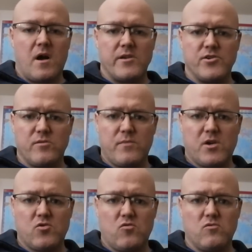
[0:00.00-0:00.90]
injured my
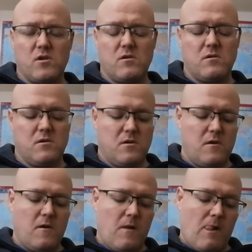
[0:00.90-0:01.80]
shoulder.
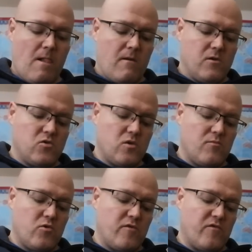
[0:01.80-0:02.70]
So I'm
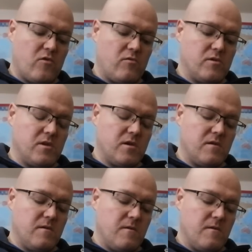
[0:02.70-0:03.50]
looking forward to it.